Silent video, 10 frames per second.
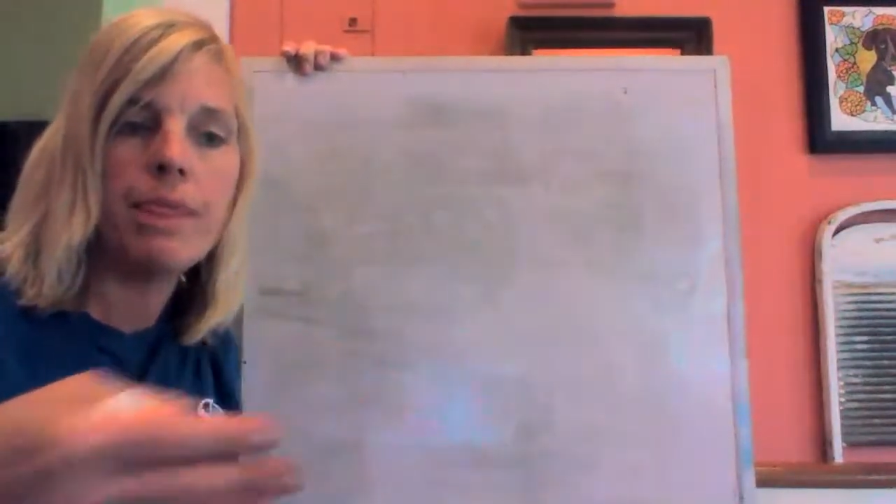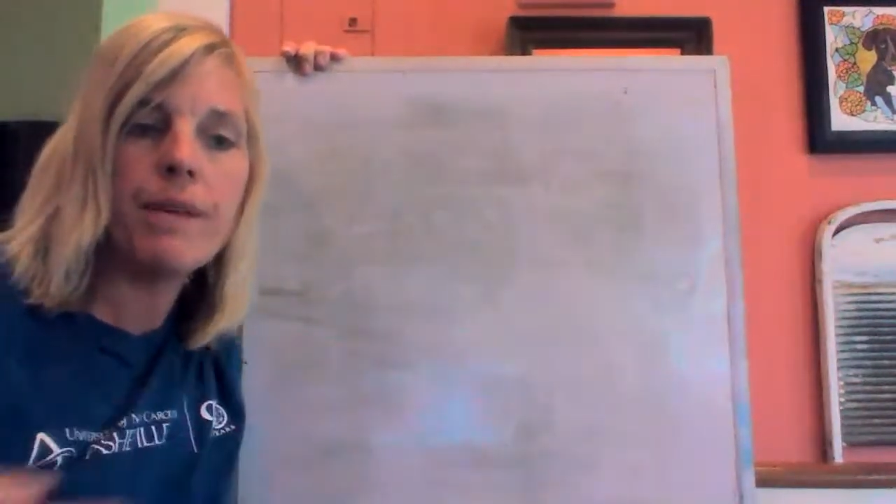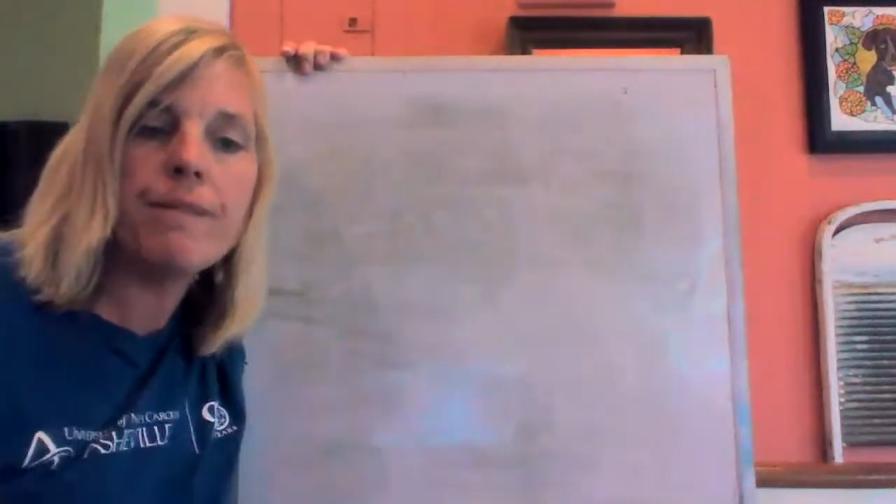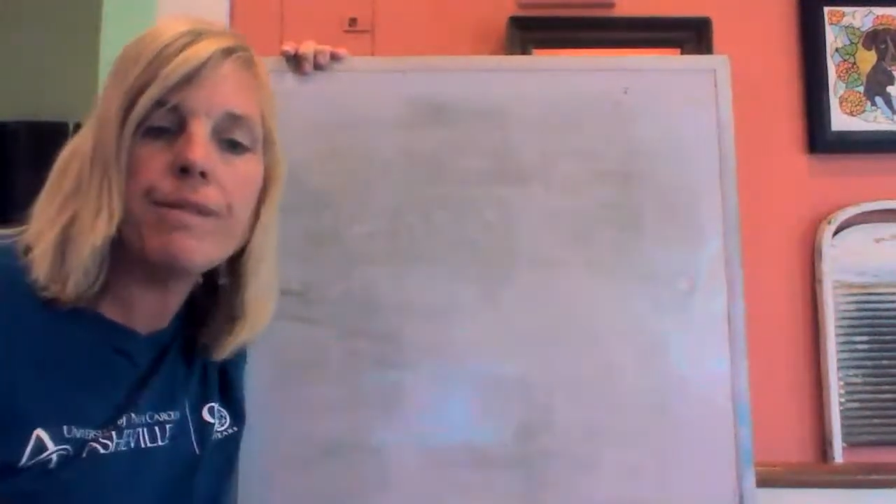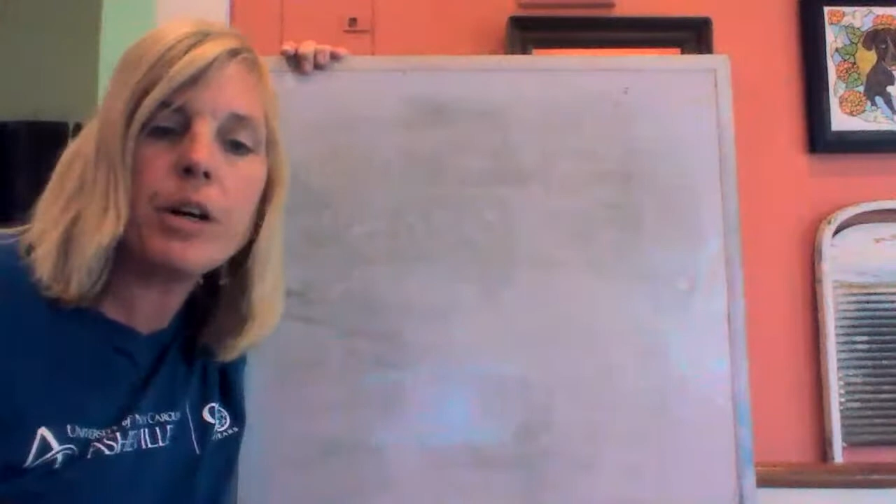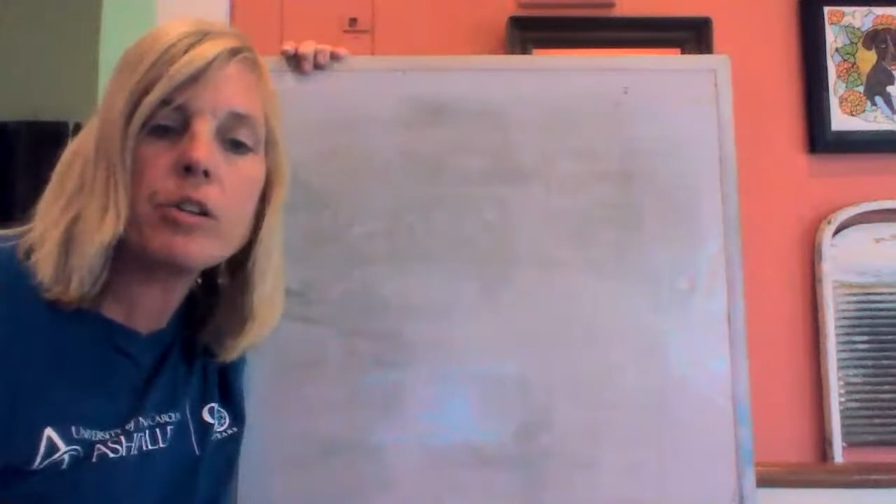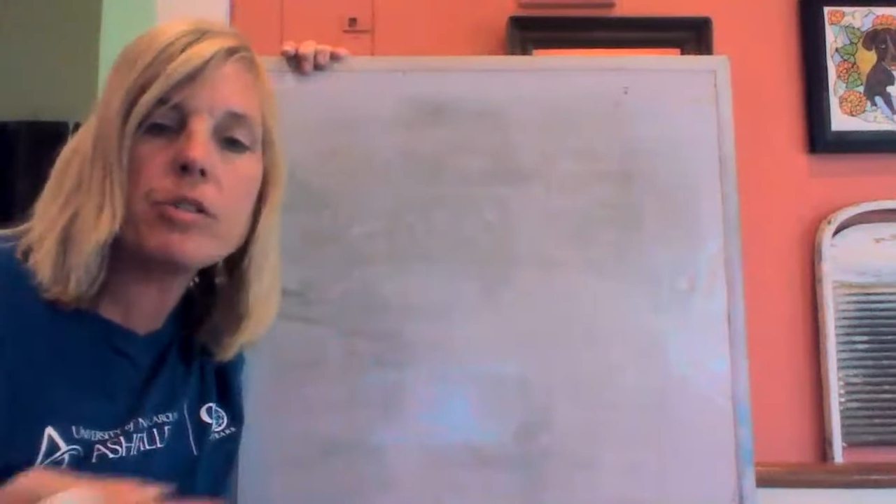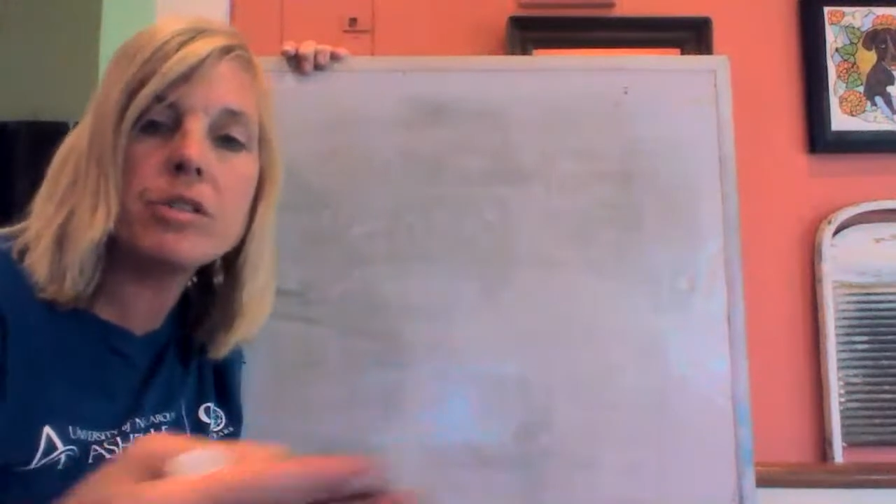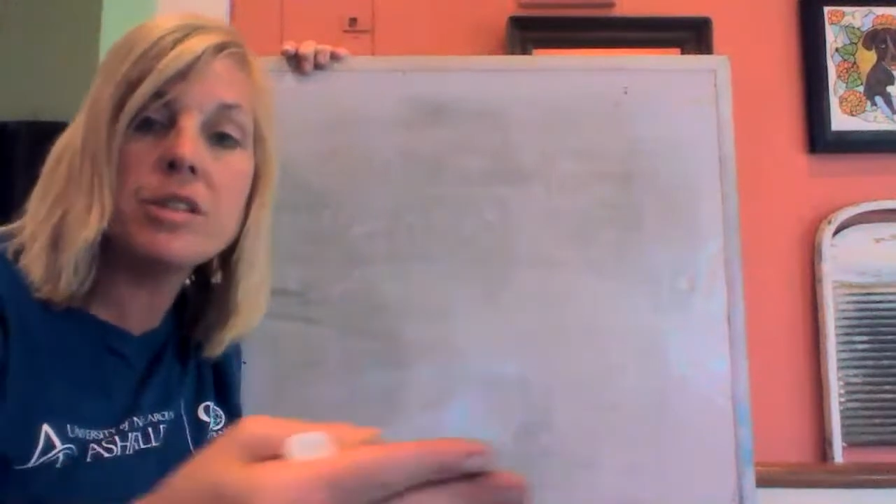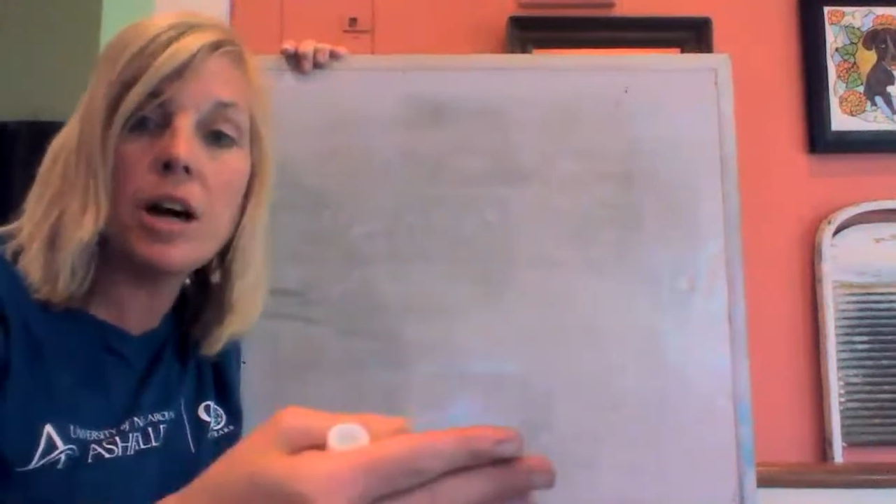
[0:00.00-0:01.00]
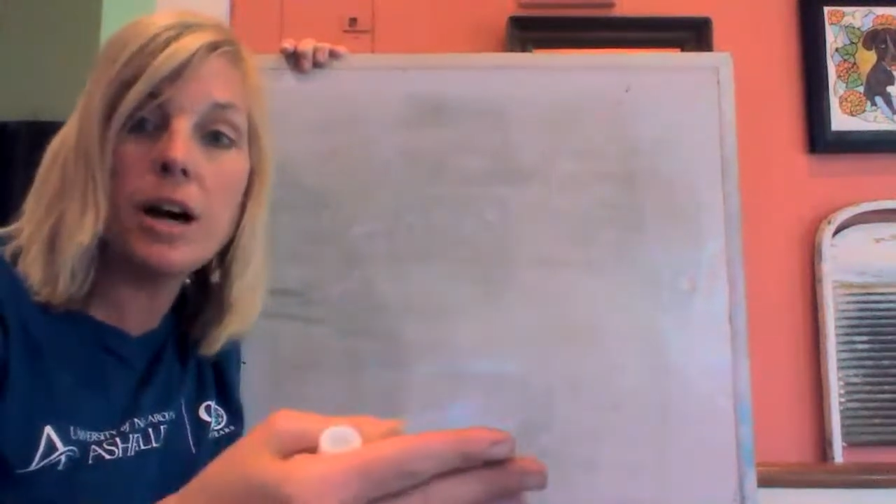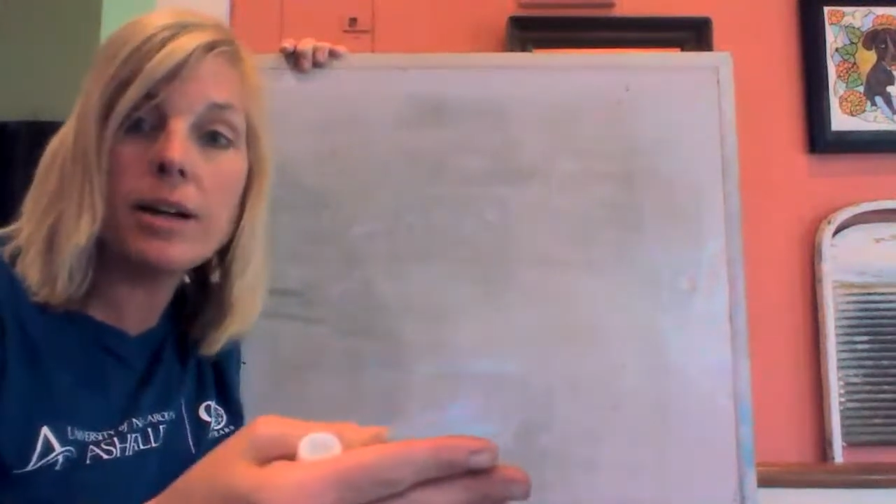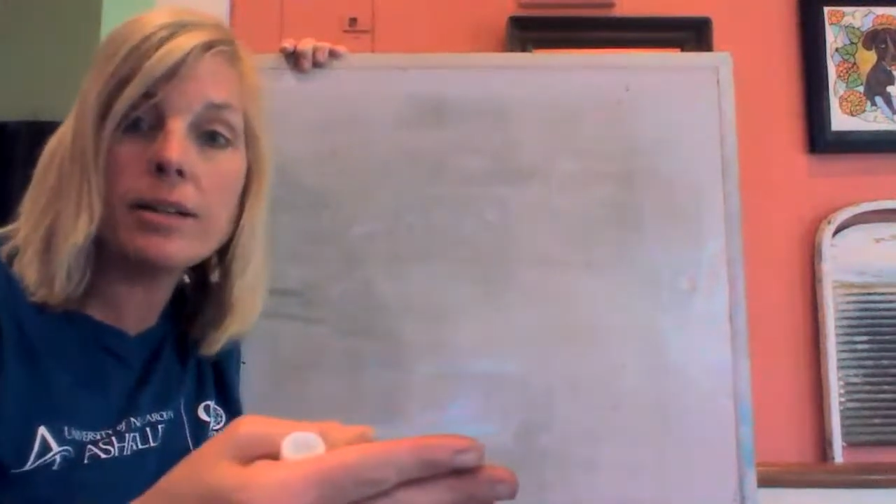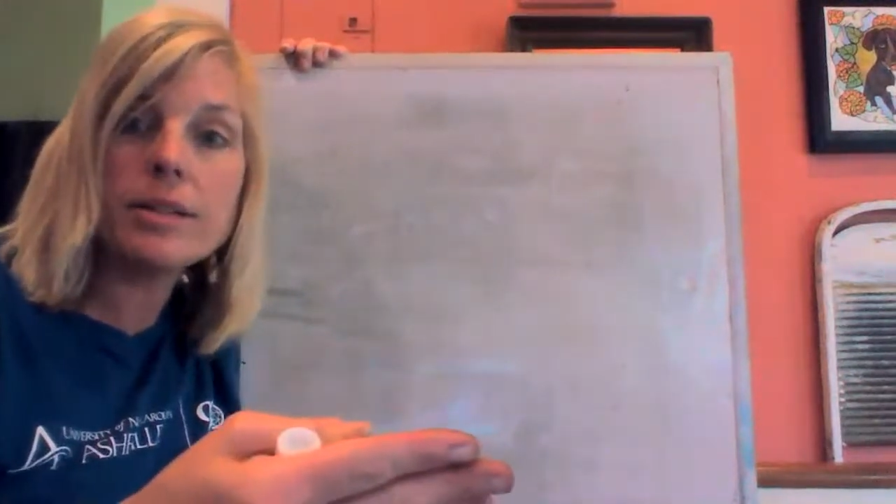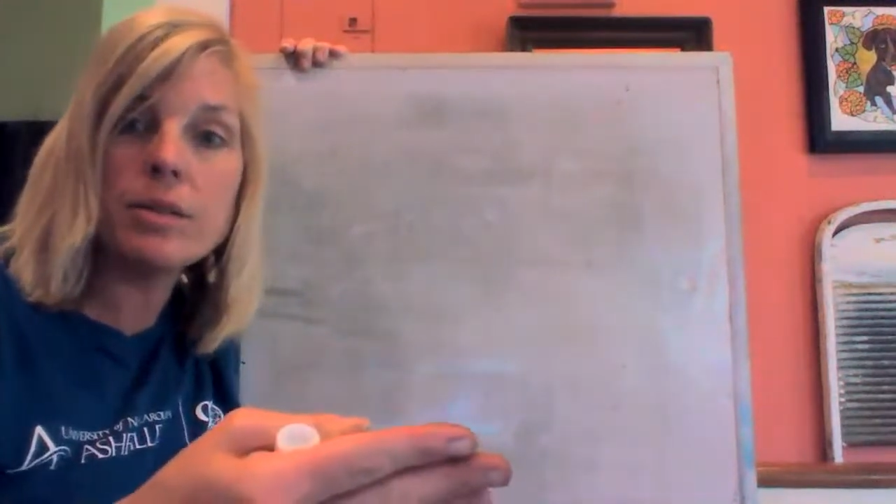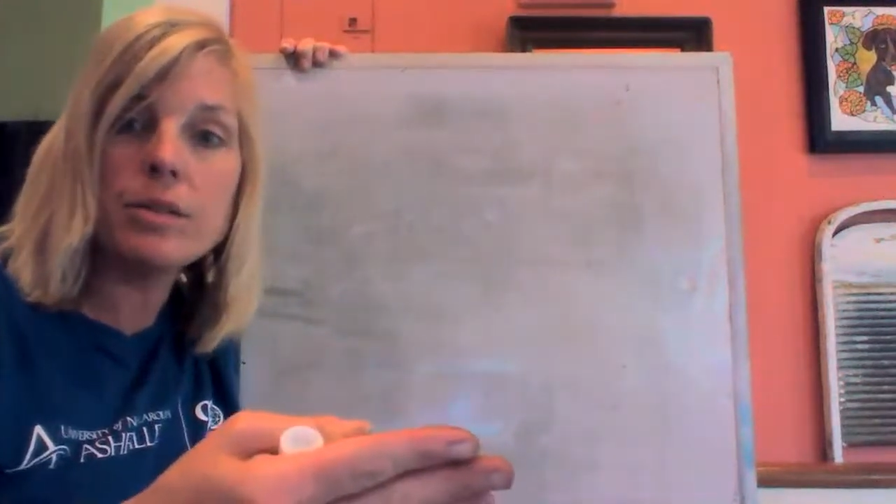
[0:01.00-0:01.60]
the first ducks